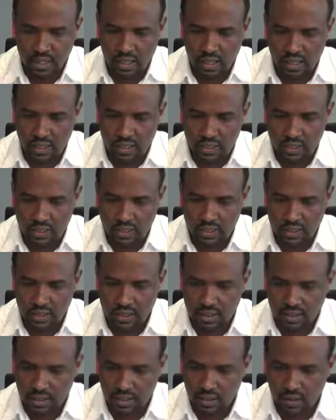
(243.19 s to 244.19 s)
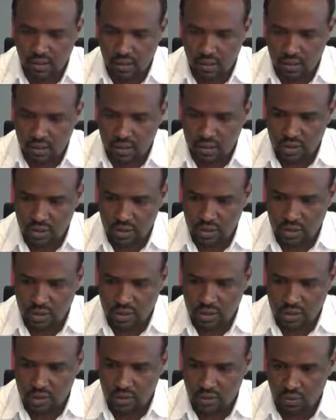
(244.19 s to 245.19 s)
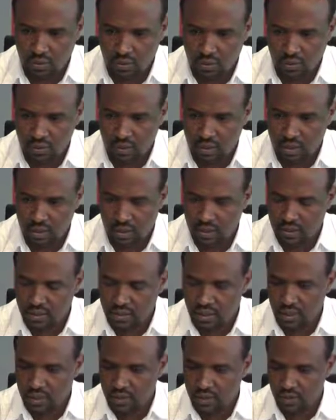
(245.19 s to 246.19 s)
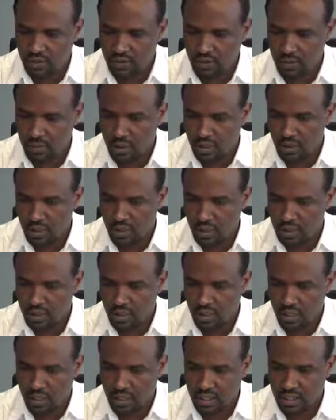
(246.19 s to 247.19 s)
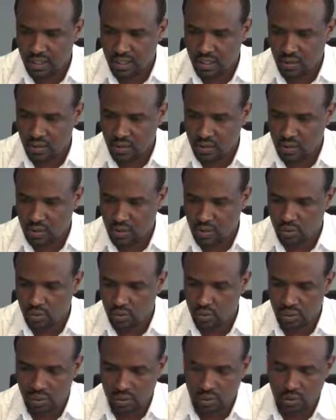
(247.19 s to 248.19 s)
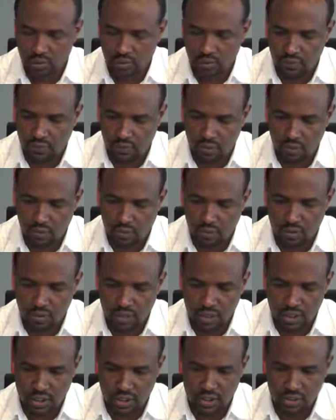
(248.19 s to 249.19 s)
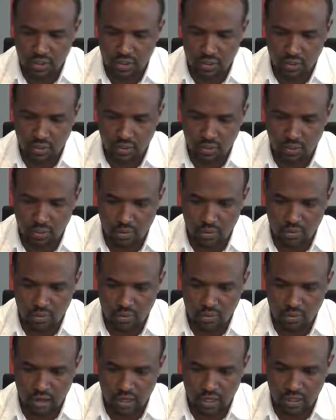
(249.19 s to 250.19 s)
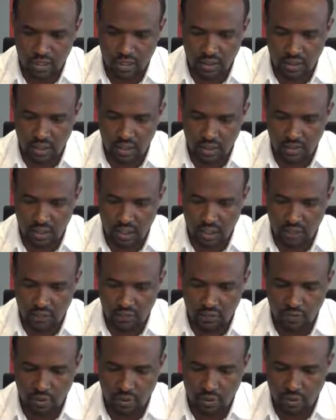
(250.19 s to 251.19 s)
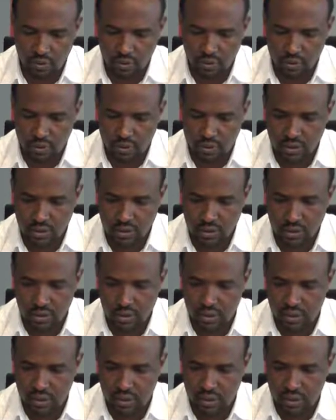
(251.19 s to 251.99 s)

And the velocities, all the size of the bed materials are also going from boulders to more finer or alluvial deposits.